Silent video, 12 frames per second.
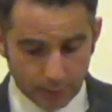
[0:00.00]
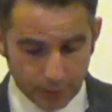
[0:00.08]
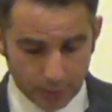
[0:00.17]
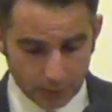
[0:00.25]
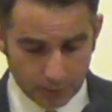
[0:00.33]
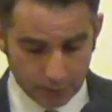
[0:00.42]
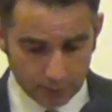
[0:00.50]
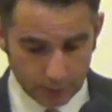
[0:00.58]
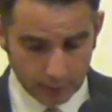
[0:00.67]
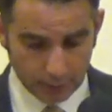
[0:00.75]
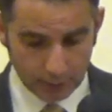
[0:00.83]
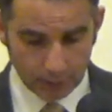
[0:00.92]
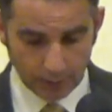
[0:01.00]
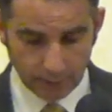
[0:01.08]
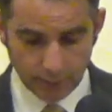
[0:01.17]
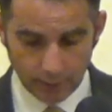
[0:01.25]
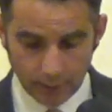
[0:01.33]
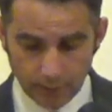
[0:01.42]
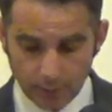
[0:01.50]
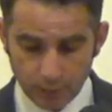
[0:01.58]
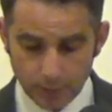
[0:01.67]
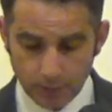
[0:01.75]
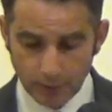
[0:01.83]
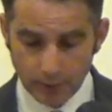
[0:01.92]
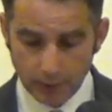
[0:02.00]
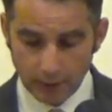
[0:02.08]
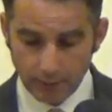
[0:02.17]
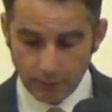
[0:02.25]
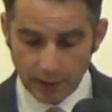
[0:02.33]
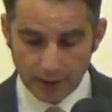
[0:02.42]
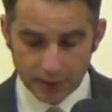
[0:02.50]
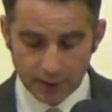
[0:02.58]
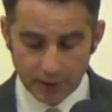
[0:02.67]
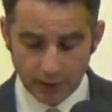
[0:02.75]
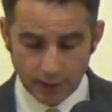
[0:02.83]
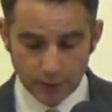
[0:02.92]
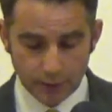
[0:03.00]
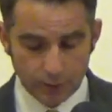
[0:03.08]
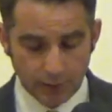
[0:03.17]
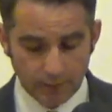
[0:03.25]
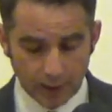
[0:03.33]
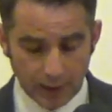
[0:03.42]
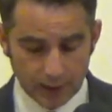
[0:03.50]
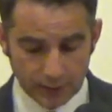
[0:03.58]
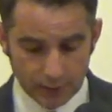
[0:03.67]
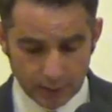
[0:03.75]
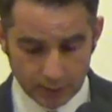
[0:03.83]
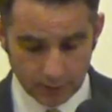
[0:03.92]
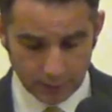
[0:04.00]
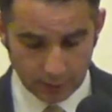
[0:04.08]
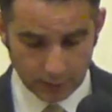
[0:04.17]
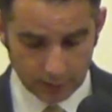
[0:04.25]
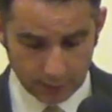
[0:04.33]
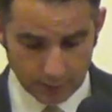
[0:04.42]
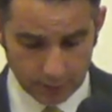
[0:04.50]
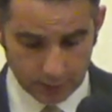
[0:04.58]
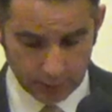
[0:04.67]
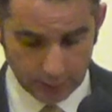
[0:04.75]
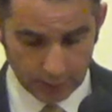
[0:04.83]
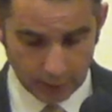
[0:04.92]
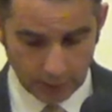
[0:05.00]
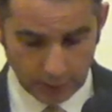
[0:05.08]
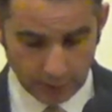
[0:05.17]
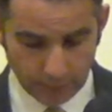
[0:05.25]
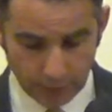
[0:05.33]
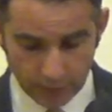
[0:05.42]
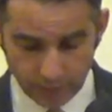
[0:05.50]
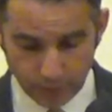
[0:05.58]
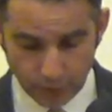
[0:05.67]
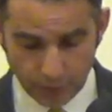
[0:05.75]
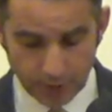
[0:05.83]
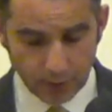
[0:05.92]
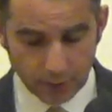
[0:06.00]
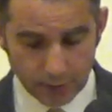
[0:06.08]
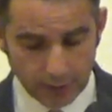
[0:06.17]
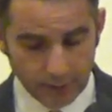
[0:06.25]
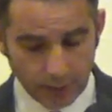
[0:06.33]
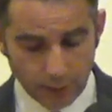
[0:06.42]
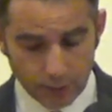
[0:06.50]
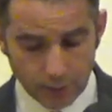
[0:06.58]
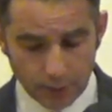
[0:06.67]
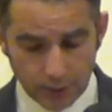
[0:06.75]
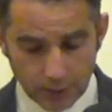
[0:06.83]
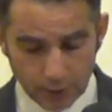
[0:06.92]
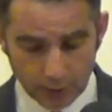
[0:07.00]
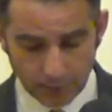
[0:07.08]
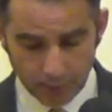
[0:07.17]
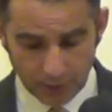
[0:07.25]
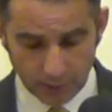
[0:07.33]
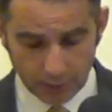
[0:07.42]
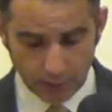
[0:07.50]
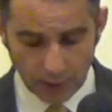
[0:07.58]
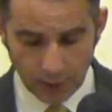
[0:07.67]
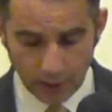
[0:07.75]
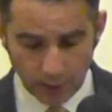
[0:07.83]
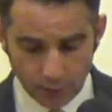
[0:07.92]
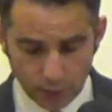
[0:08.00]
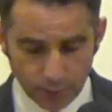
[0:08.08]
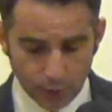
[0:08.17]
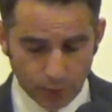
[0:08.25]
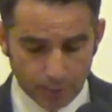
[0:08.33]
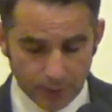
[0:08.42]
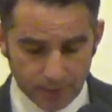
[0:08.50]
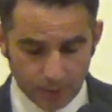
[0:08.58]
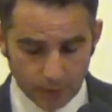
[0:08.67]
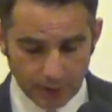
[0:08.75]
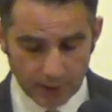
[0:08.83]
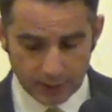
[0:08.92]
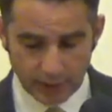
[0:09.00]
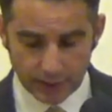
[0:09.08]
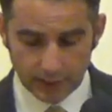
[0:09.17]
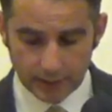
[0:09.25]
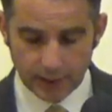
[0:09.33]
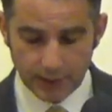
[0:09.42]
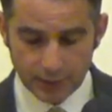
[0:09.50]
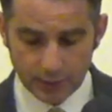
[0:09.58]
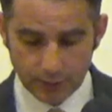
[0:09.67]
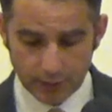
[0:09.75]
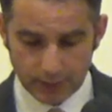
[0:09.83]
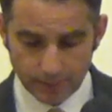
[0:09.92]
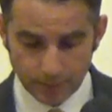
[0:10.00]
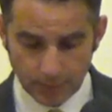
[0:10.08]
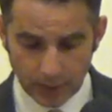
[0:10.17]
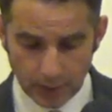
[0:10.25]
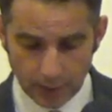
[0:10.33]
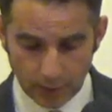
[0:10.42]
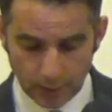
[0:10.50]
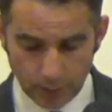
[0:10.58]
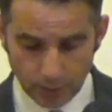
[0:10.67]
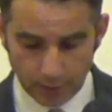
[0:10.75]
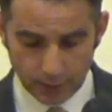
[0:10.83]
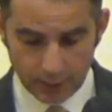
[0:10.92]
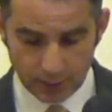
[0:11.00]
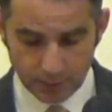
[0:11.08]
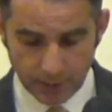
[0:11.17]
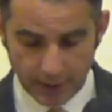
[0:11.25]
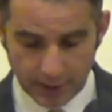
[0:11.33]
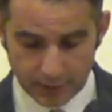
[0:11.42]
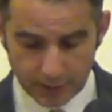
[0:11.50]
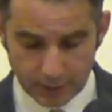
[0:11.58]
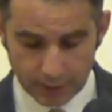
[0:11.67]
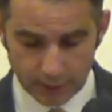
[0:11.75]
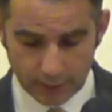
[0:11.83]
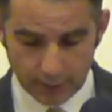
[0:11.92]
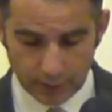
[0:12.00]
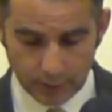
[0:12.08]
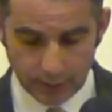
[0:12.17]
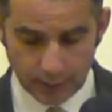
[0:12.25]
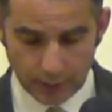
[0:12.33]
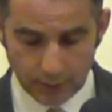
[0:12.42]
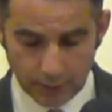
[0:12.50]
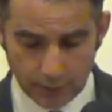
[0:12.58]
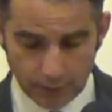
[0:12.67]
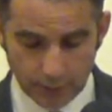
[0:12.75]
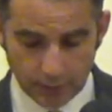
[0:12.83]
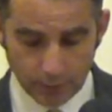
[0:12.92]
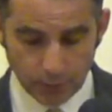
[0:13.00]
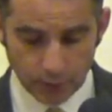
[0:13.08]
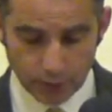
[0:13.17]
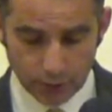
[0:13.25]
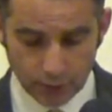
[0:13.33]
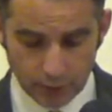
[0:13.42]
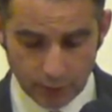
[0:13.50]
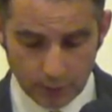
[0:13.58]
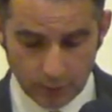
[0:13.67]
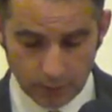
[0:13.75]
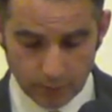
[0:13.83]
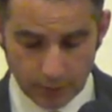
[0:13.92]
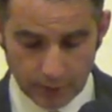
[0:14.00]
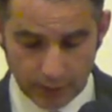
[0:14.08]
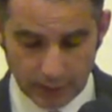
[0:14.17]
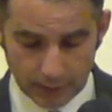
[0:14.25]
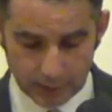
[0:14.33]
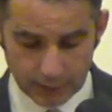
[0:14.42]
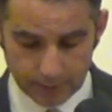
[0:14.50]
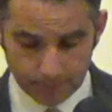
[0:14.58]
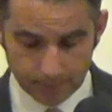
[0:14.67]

abroad, even thou from everlasting art to everlasting God. Verse 4, because 1,000 years appear no more before thy sight than yesterday, when it is past, or than a watch by night.